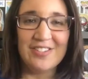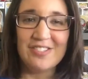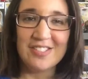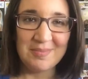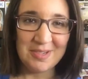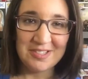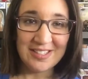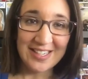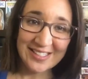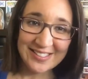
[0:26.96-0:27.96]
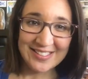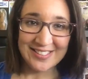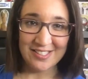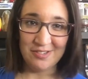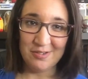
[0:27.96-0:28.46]
I just saw Bill and Ted's.
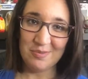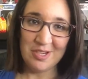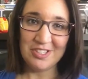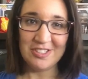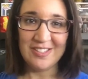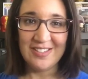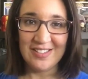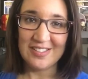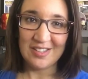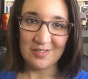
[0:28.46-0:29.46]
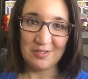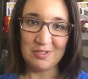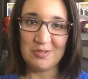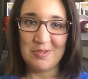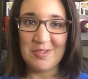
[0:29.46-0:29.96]
You should watch it. It's the
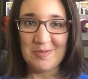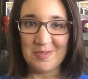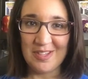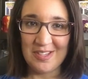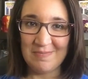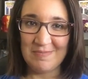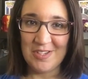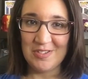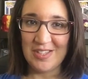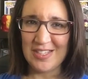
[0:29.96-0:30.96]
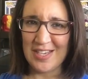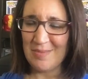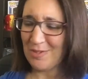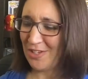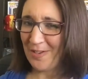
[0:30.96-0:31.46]
first one where they use the
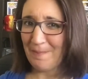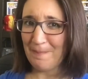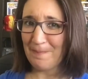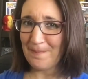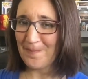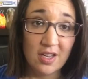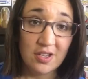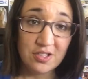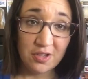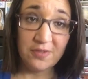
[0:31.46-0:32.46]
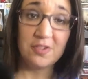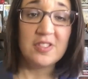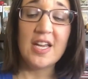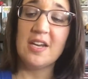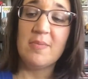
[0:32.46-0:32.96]
time machine. So the
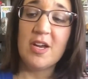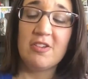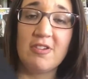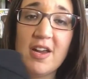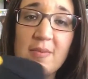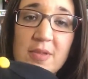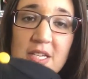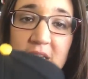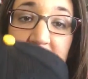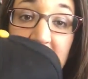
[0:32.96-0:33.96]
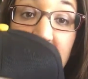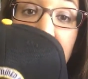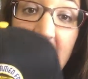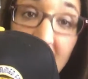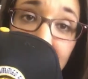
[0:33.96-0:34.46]
first item I grabbed is a
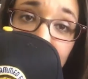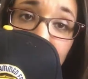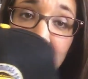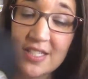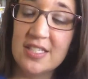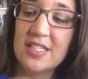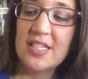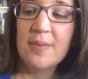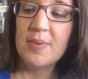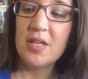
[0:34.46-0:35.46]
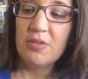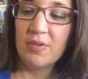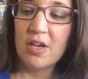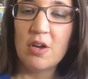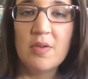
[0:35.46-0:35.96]
hat. This is C P
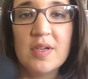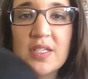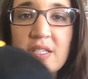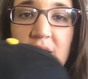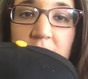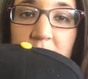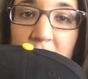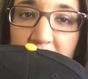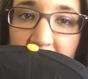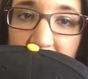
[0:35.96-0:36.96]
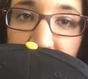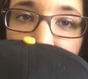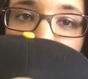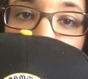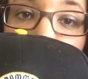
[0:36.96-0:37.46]
three O and it says Program
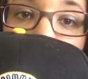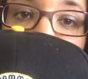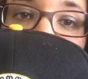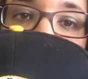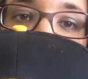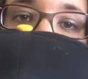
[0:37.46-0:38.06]
for Etiquette. Look